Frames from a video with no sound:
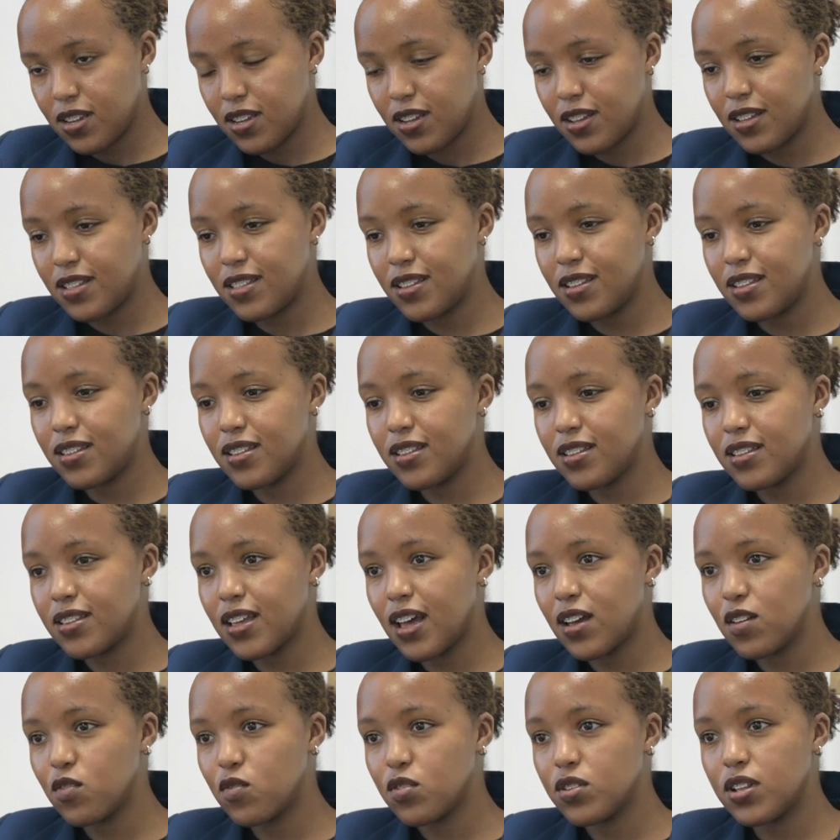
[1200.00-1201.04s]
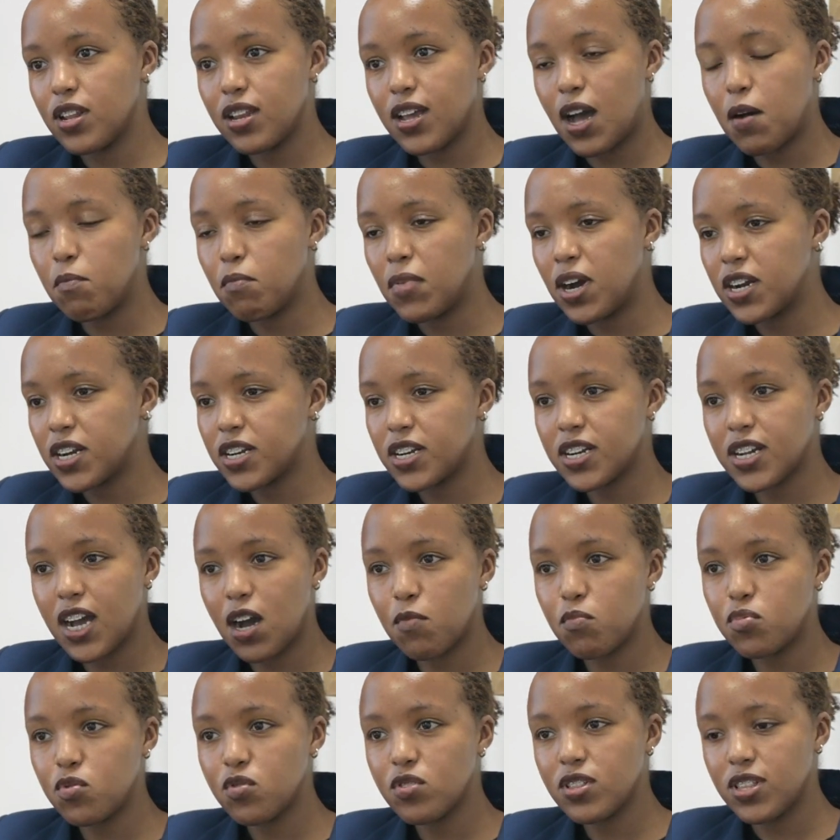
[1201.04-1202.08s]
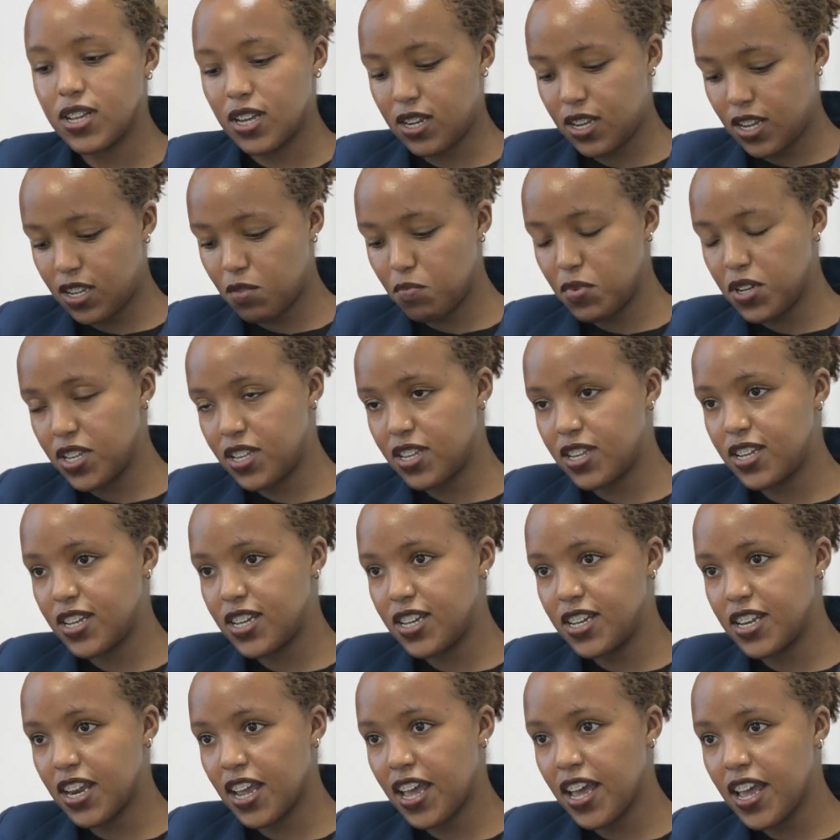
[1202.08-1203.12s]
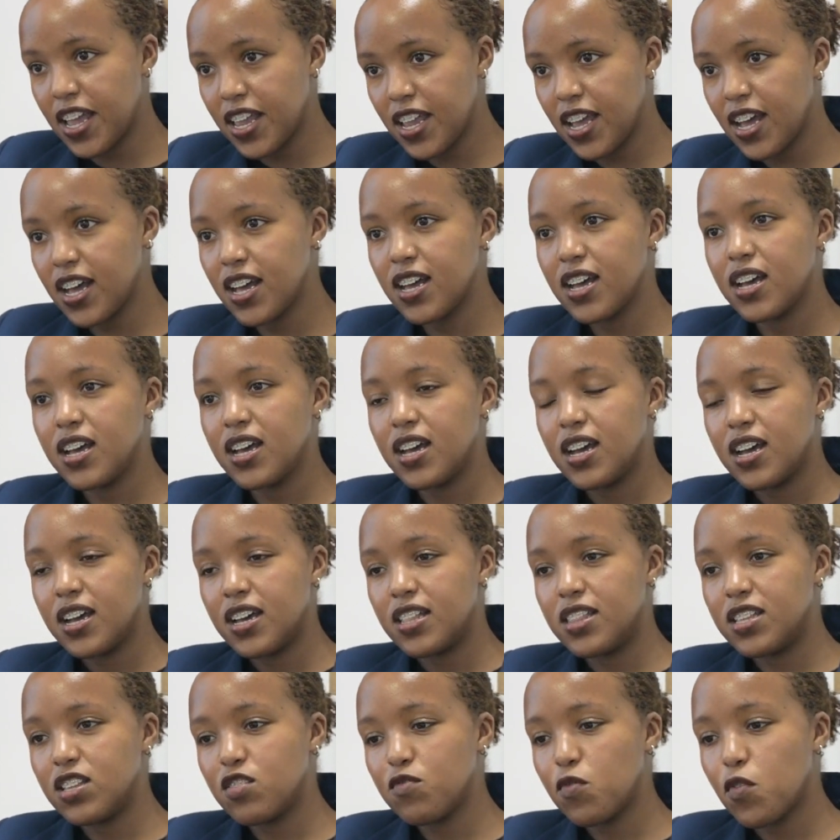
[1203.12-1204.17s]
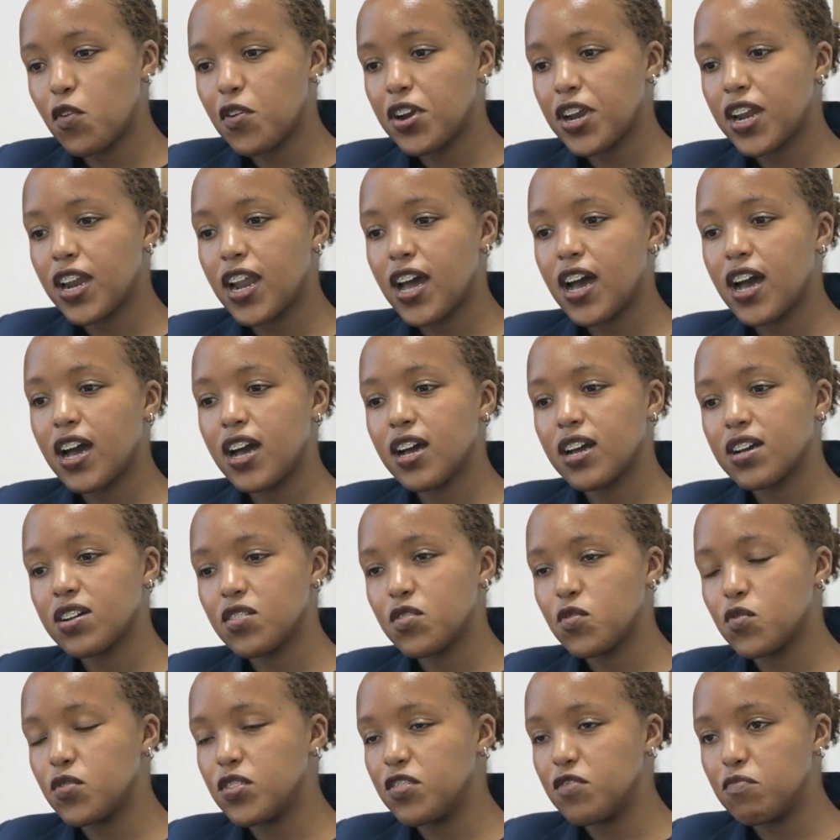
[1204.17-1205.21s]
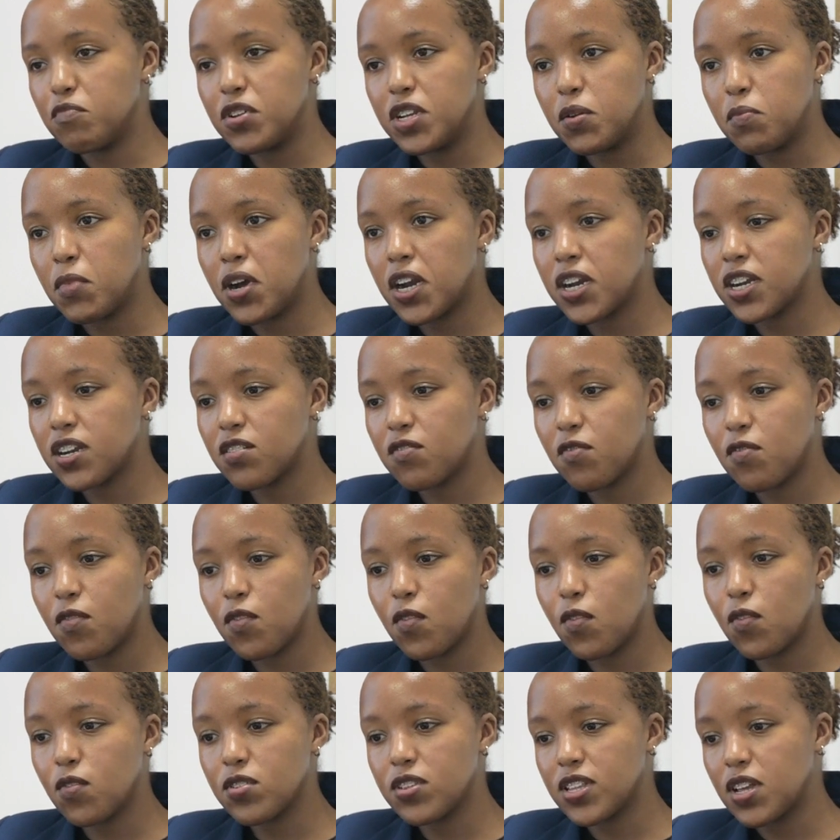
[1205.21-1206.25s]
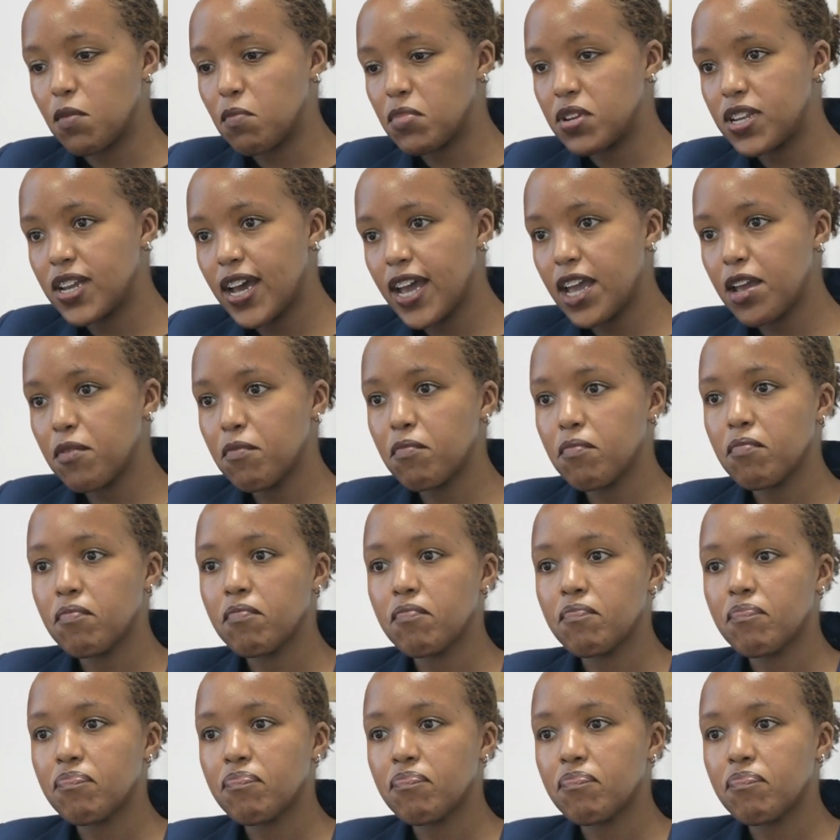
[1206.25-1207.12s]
This is usually a married couple that has been staying in Kenya. This foreigner, they've been married for some time.